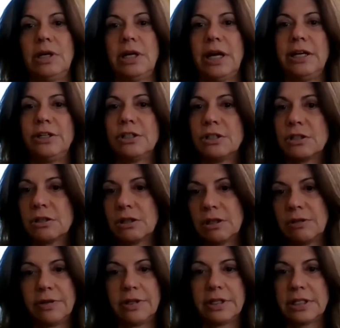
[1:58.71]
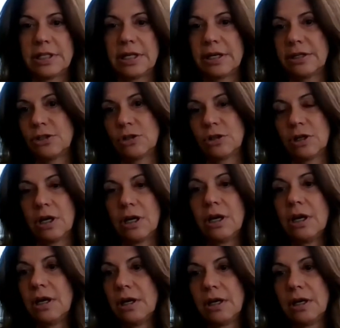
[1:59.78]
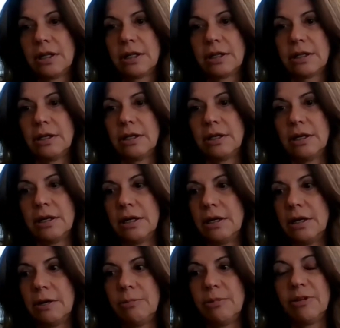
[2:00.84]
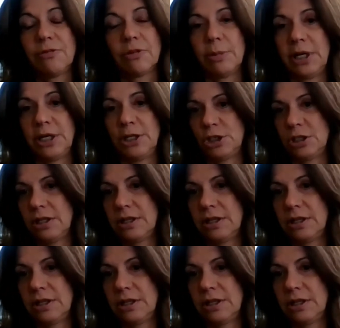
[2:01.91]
agents are giving us extra information